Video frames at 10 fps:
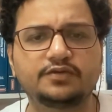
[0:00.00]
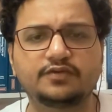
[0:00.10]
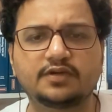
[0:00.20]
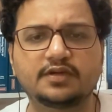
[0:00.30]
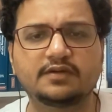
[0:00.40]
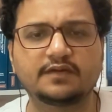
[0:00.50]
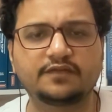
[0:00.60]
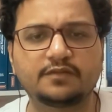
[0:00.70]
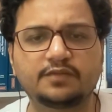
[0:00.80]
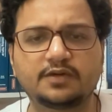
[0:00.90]
You can
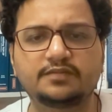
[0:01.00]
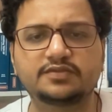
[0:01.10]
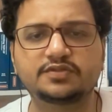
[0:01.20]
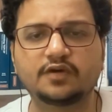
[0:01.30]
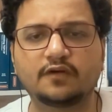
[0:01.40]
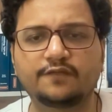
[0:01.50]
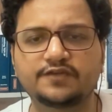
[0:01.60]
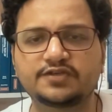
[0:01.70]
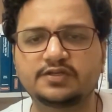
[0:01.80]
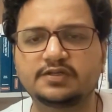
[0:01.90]
refer Prab's
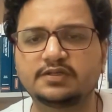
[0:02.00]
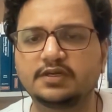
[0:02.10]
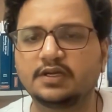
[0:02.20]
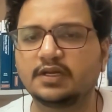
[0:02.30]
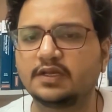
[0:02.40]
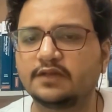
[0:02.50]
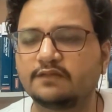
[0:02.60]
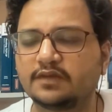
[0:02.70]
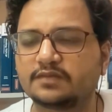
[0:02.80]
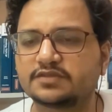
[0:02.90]
official
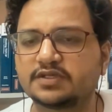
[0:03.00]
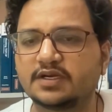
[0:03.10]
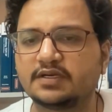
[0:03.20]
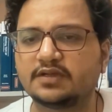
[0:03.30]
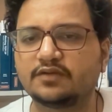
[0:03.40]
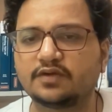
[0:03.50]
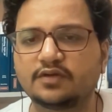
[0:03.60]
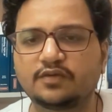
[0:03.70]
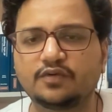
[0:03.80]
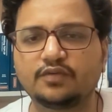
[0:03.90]
website and you can
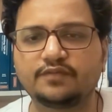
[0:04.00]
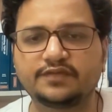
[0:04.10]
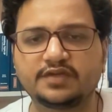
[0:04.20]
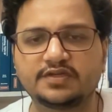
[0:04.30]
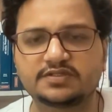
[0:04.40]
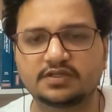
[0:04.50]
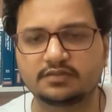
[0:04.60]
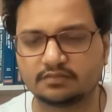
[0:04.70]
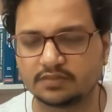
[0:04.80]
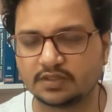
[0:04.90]
go. There's a
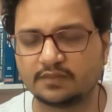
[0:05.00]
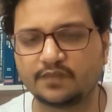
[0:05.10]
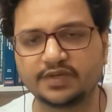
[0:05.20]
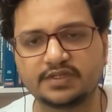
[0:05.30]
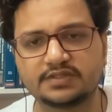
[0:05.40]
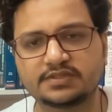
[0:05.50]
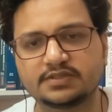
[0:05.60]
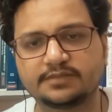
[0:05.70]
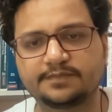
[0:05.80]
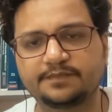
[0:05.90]
complete
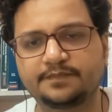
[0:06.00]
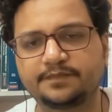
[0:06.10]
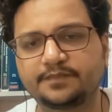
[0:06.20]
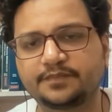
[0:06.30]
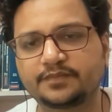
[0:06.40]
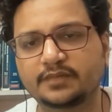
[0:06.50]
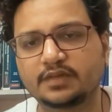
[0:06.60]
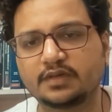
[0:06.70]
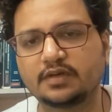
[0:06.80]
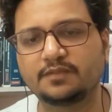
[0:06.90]

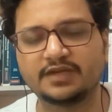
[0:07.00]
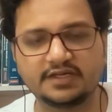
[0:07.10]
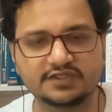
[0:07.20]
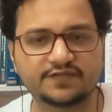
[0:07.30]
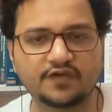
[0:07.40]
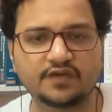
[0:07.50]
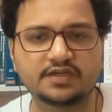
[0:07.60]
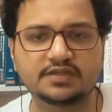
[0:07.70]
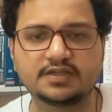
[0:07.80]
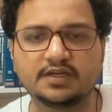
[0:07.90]
playlist for
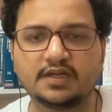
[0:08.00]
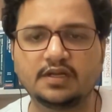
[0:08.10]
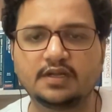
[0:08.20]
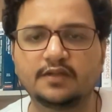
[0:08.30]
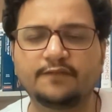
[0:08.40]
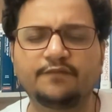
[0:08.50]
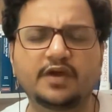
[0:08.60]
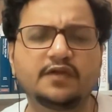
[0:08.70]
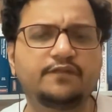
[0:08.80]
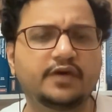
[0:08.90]
it.
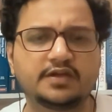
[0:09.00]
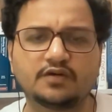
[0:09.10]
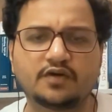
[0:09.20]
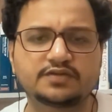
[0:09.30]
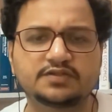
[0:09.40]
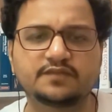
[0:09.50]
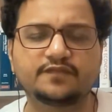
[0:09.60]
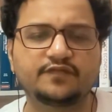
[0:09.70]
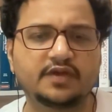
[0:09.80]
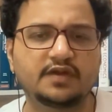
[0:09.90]
Very awesome,
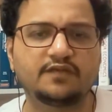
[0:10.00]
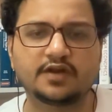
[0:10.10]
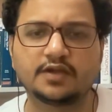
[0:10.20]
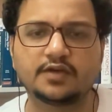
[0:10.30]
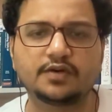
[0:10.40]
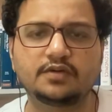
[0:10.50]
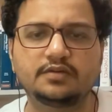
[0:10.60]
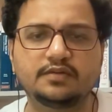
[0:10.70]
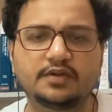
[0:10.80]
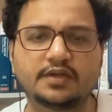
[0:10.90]
very good.
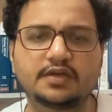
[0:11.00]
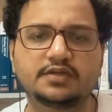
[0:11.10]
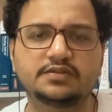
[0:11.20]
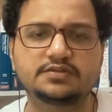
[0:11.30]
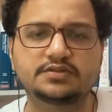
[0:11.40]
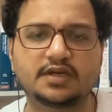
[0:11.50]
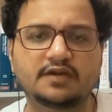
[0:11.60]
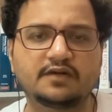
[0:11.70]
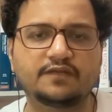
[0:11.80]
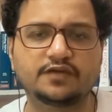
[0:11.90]
And I
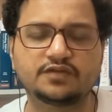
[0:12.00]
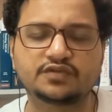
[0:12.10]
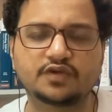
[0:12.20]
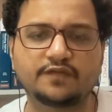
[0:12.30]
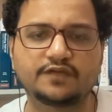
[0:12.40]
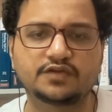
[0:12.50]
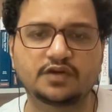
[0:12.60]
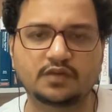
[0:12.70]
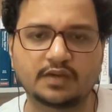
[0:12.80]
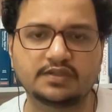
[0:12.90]
refer those coffee
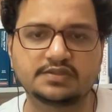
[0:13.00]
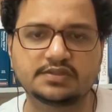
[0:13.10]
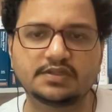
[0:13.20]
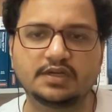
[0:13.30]
shot twice.